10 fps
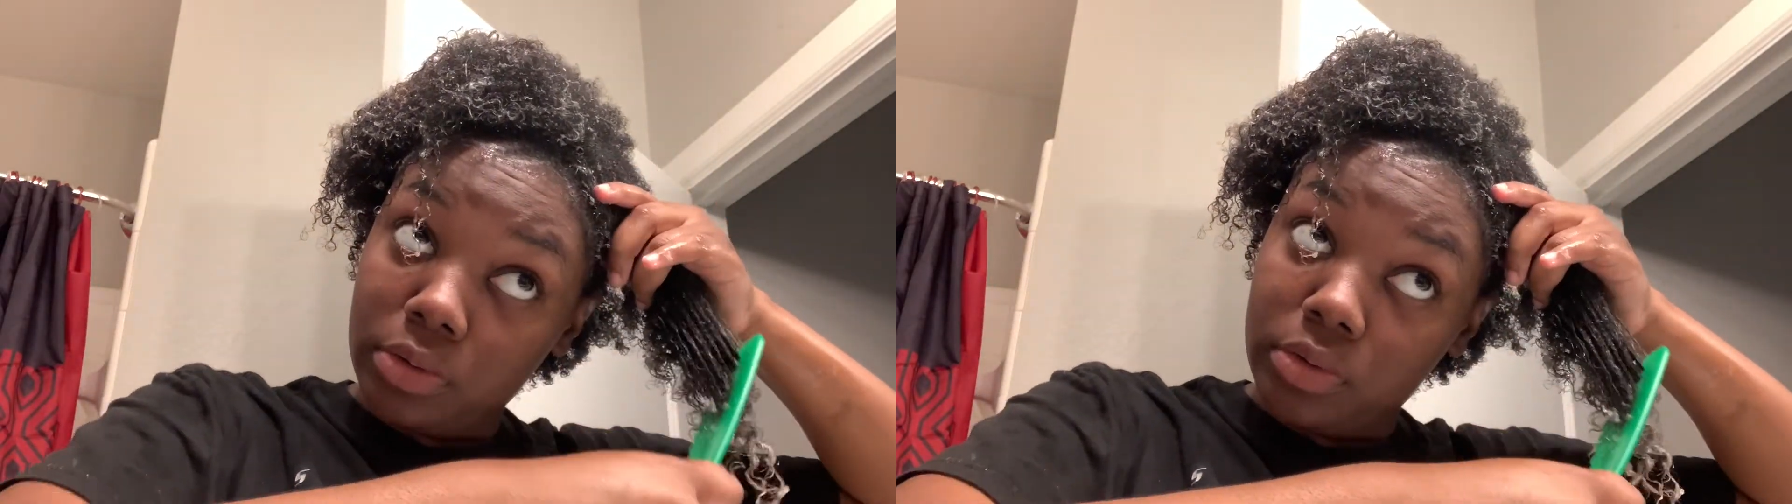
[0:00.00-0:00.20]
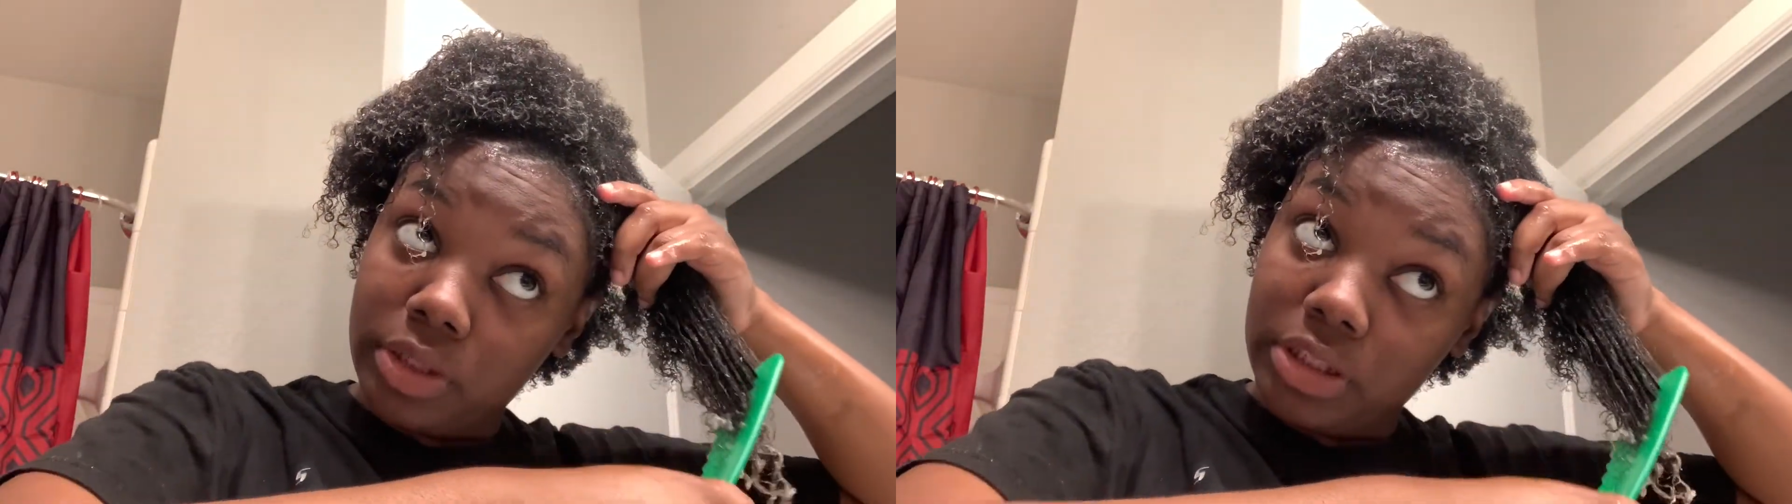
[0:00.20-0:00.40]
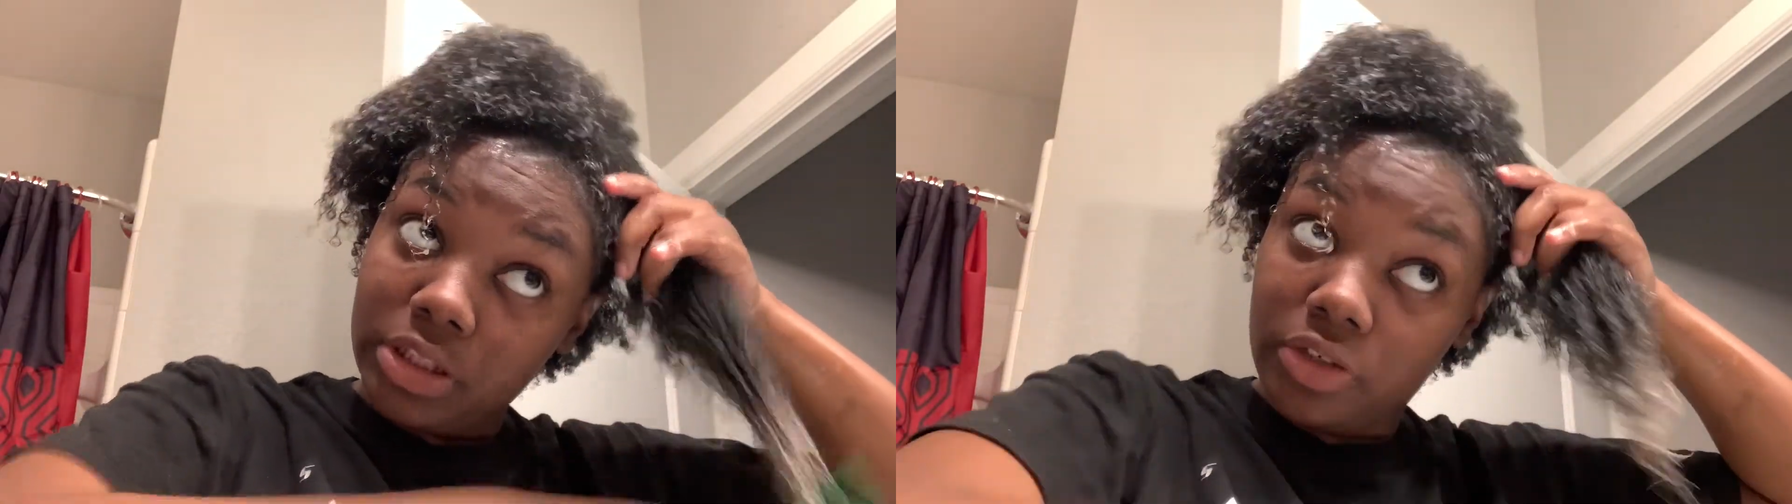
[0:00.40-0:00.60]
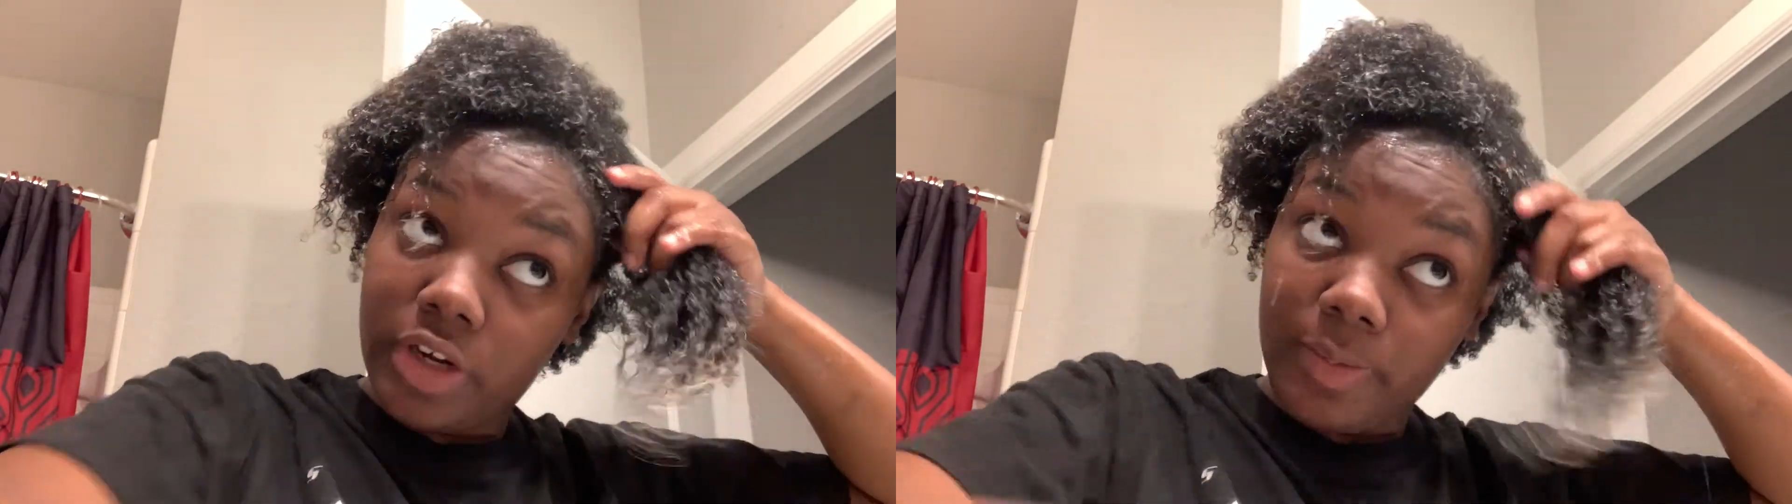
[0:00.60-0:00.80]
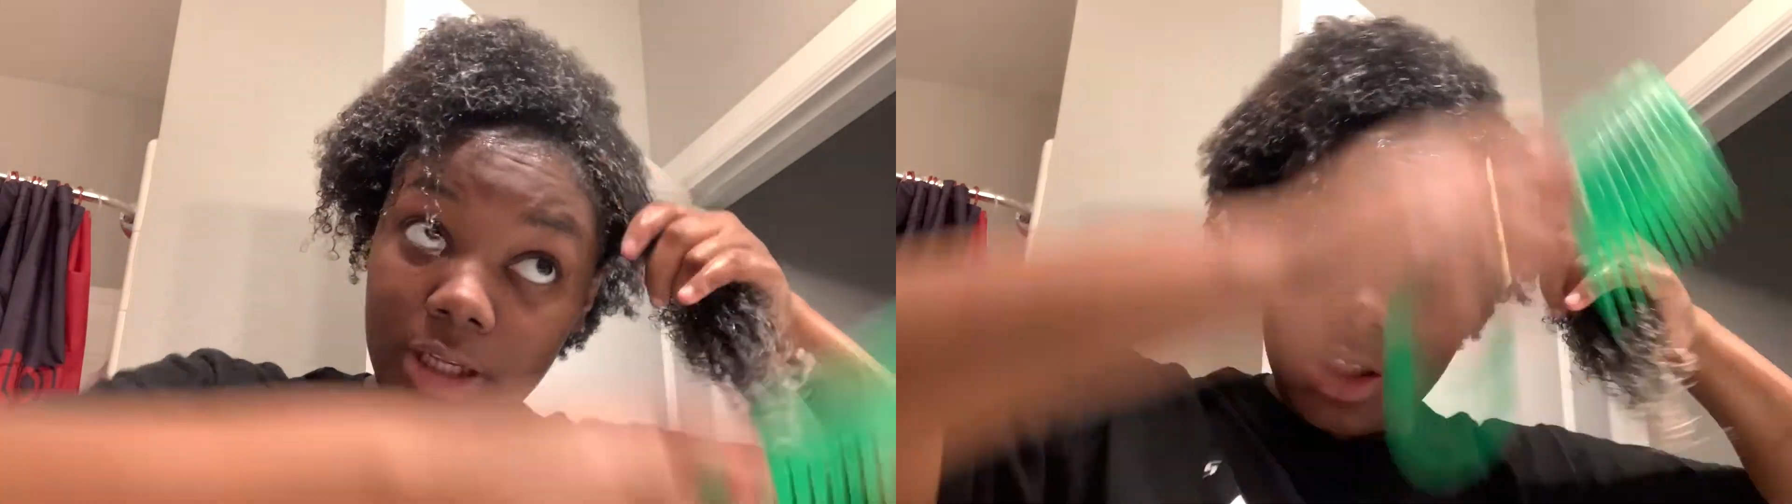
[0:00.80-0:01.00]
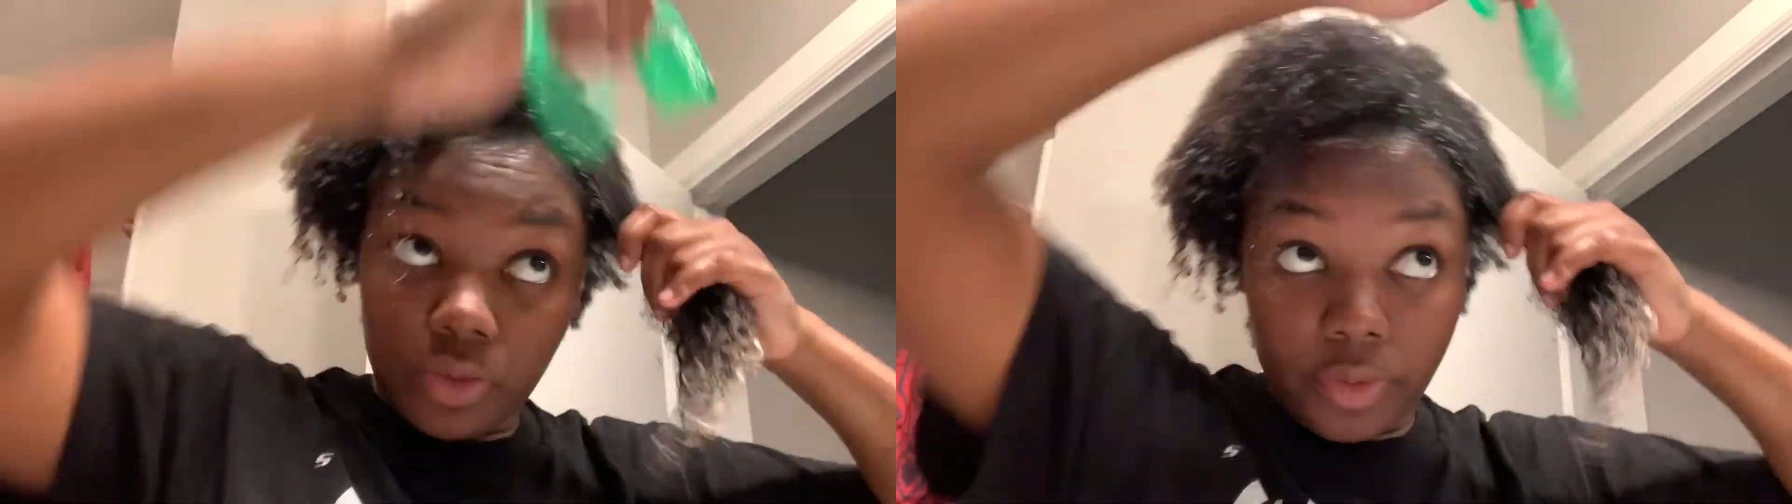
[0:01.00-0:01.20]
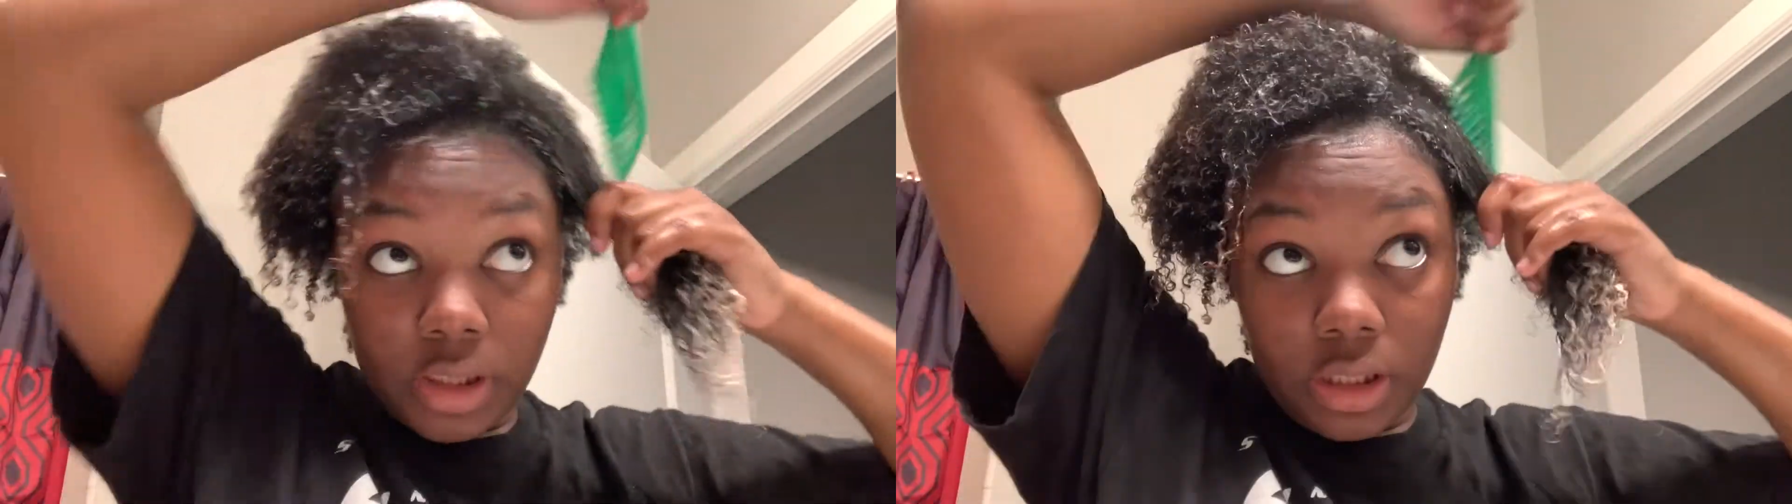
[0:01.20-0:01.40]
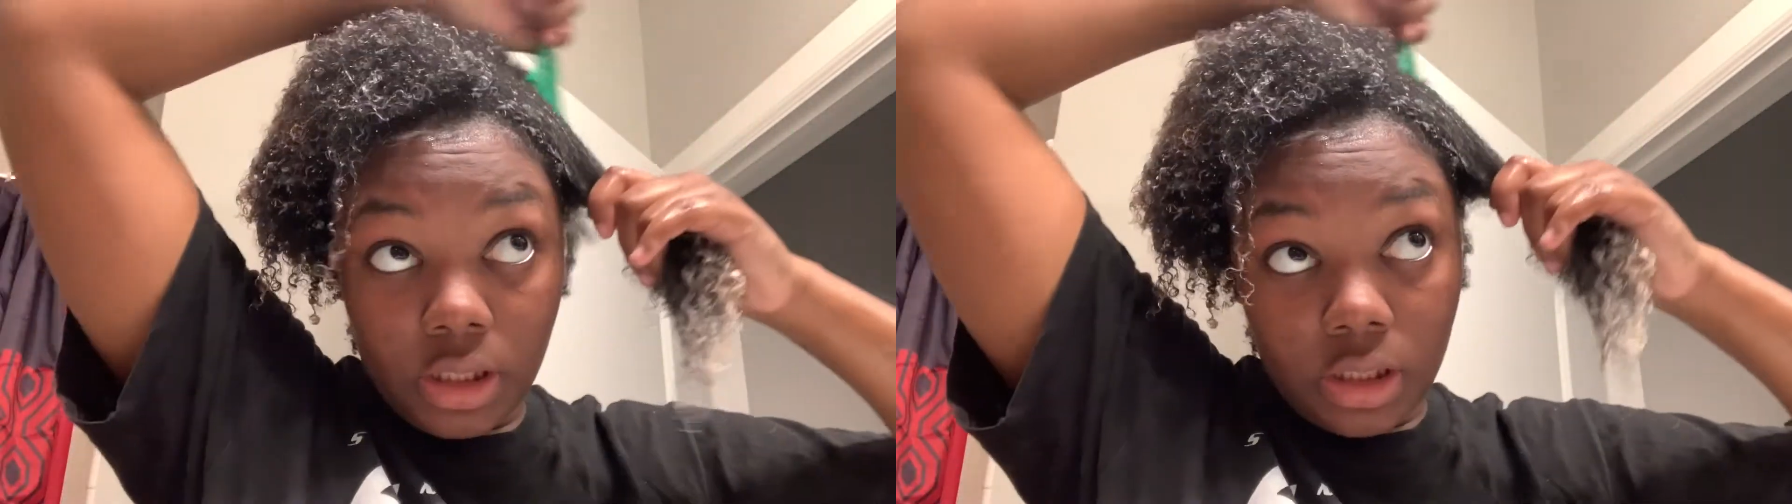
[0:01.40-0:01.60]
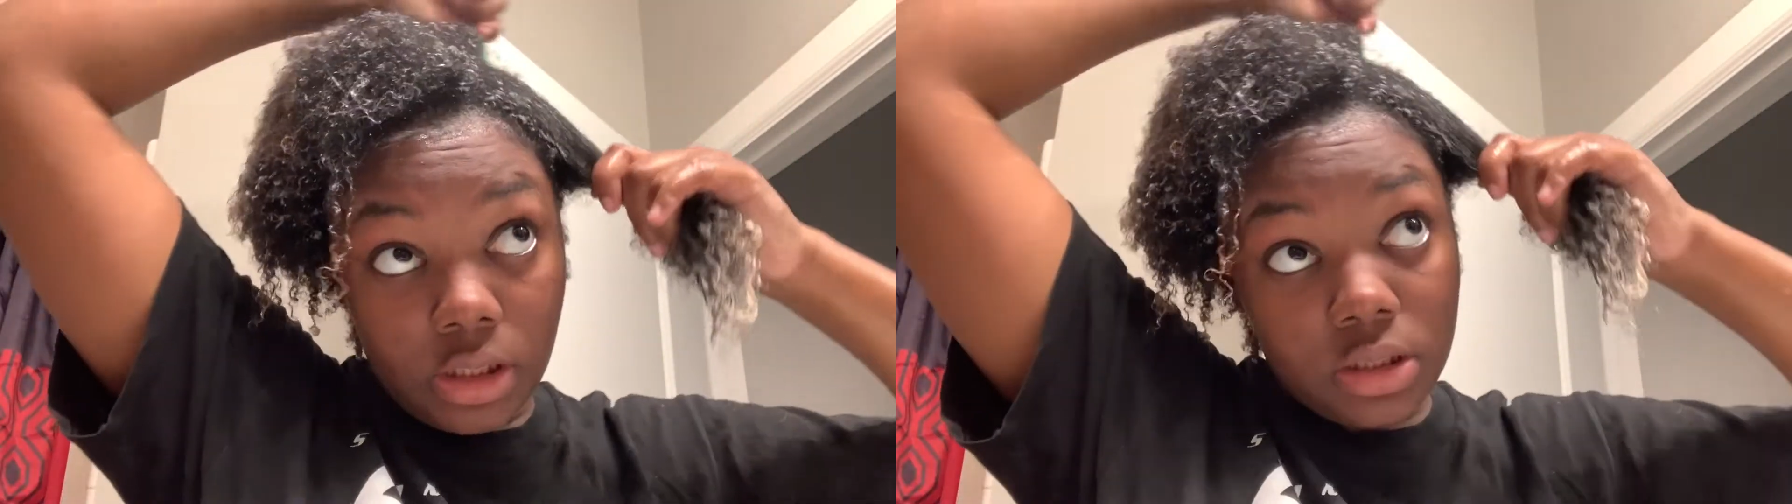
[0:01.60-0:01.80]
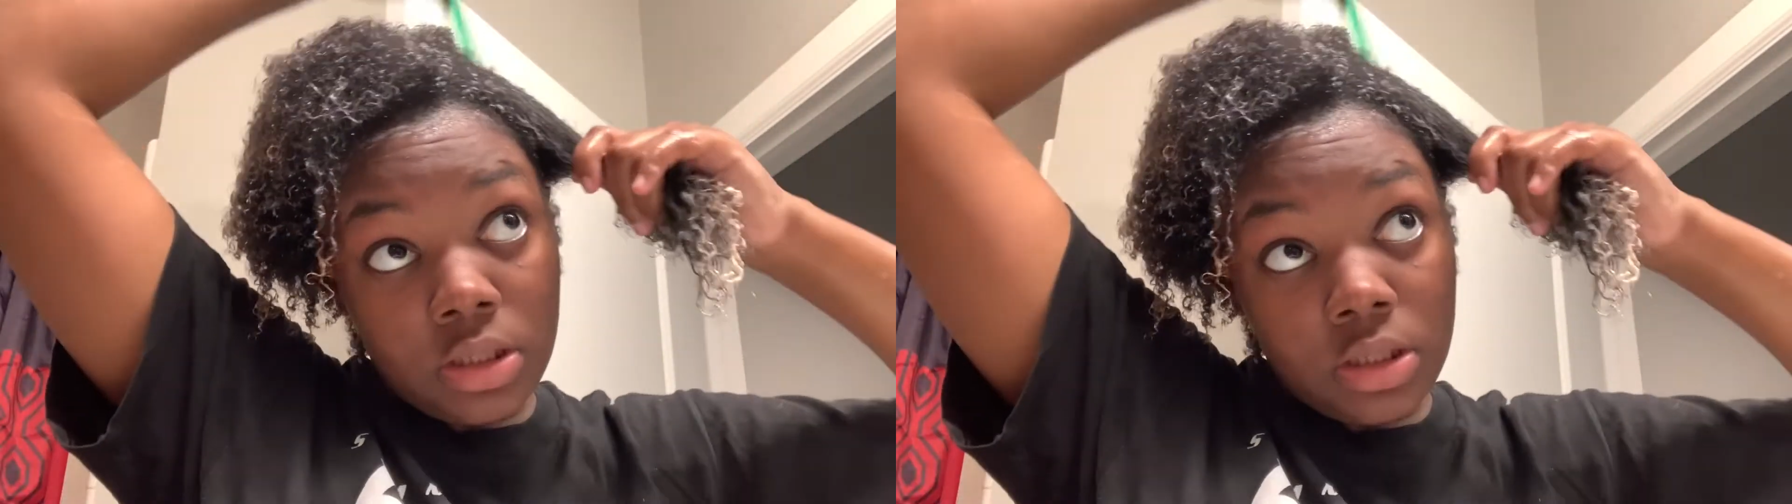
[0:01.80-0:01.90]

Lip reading: quick to grab like 3 things.